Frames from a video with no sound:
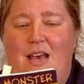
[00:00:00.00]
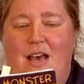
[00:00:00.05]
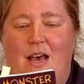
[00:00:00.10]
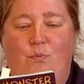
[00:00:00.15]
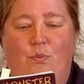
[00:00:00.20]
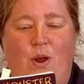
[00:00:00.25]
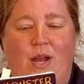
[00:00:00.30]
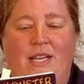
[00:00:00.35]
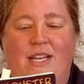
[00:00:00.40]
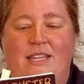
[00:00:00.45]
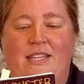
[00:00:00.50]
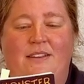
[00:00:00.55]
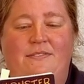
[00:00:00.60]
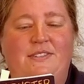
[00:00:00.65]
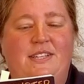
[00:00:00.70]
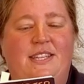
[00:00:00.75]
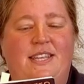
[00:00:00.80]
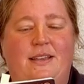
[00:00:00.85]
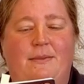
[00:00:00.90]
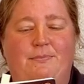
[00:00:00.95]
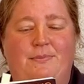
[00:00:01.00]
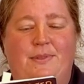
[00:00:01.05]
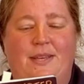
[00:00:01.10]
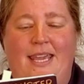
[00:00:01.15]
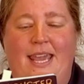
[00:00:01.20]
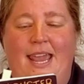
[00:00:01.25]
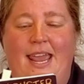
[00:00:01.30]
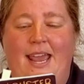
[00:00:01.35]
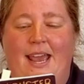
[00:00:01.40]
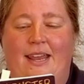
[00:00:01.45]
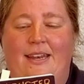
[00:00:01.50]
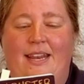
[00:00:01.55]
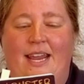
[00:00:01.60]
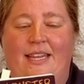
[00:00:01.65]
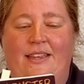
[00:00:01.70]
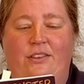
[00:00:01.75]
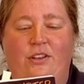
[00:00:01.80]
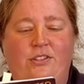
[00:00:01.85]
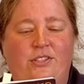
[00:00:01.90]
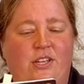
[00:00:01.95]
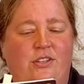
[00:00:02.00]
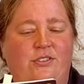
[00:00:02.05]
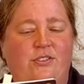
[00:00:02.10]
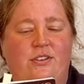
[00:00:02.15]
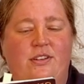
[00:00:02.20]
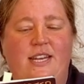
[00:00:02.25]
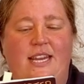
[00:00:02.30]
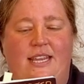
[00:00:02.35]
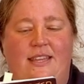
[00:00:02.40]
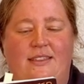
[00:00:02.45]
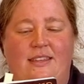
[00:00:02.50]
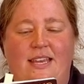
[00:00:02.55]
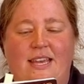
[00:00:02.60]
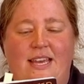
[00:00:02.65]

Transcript: Abuela lifted up the can and looked underneath